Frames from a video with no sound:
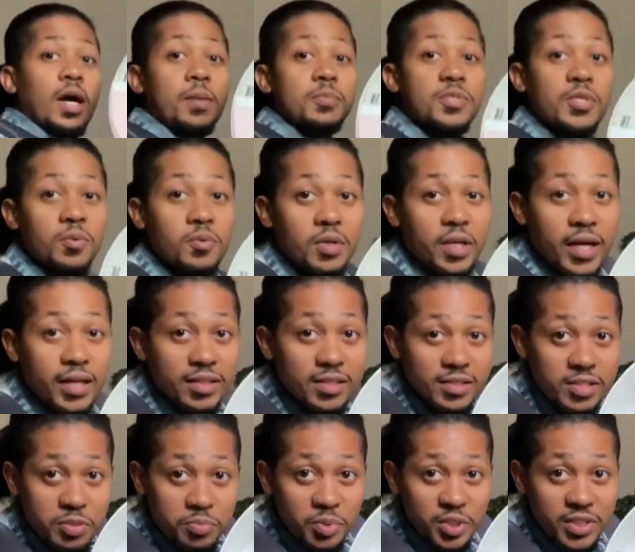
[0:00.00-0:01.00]
I'm so glad
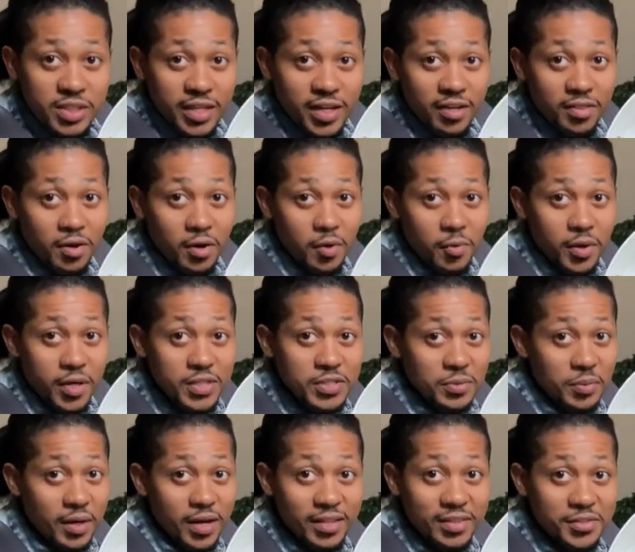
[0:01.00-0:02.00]
this is put together already,
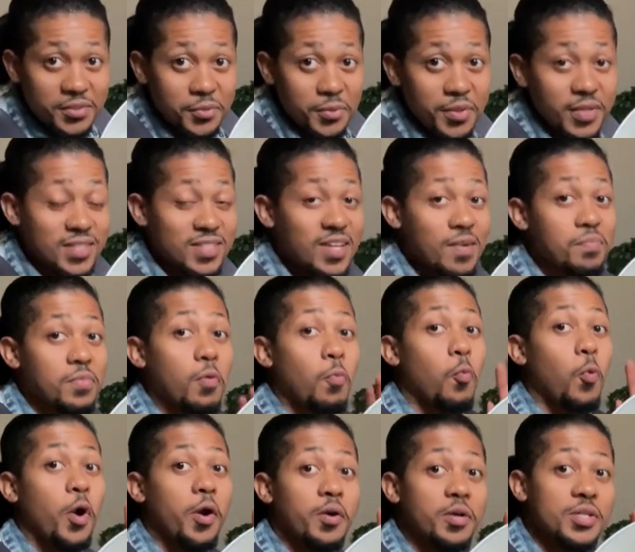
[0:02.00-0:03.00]
so I had to do it because I'm the
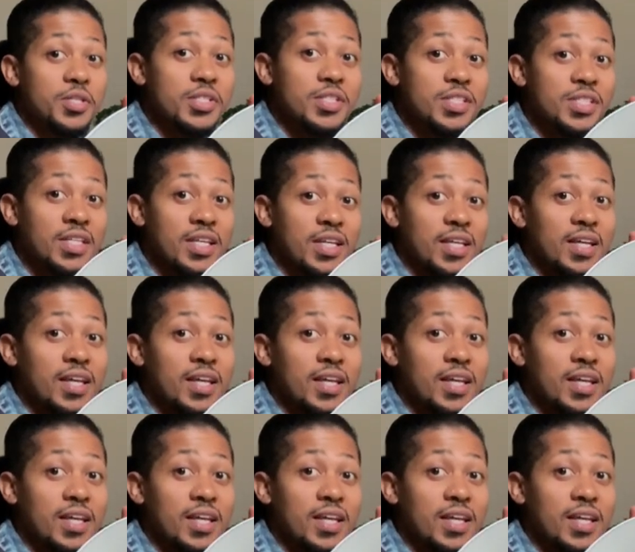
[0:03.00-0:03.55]
worst